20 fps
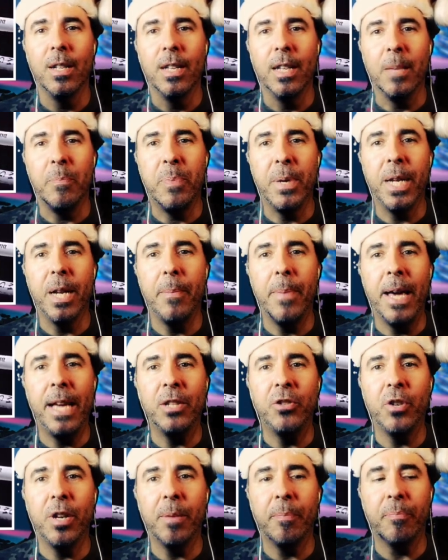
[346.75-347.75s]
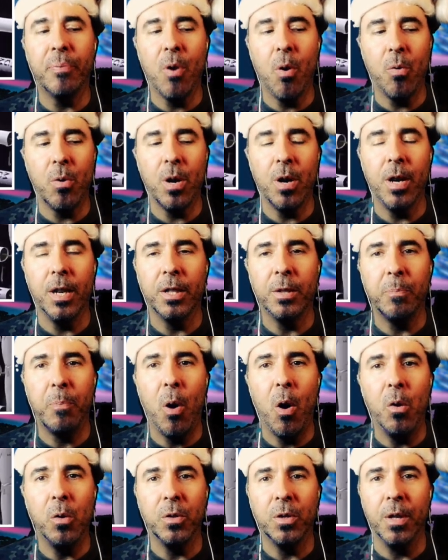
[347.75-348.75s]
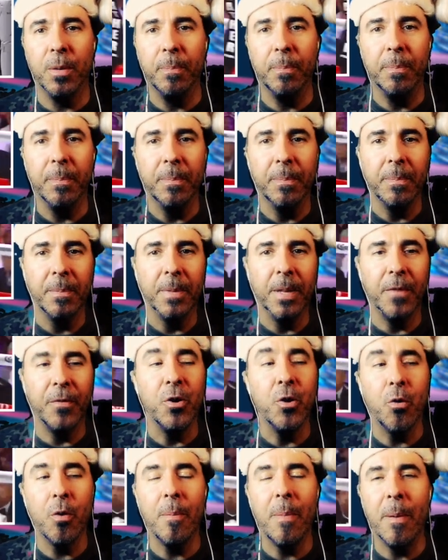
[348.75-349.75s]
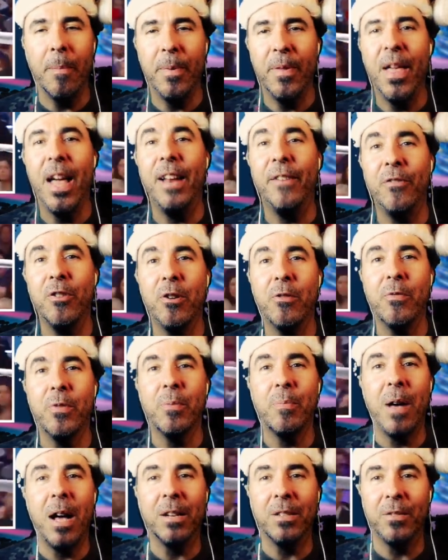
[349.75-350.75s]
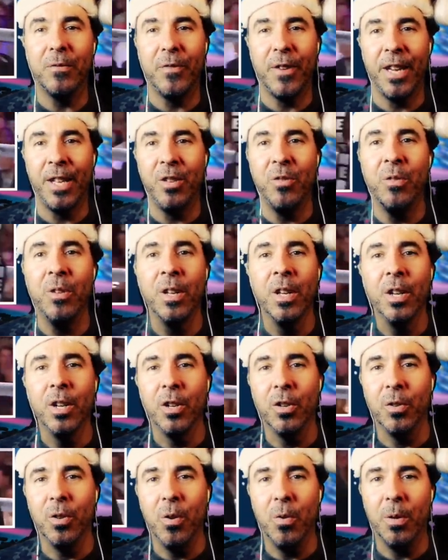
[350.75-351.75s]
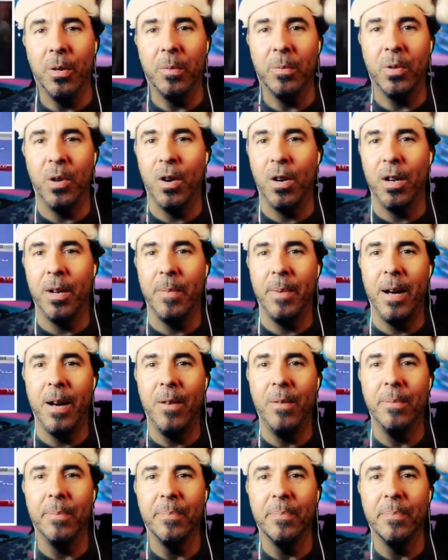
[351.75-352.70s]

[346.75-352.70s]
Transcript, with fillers: He beat up Adrien Broner, exposed him, you remember that. If you're a little boxer fan, you, you know what I'm talking about.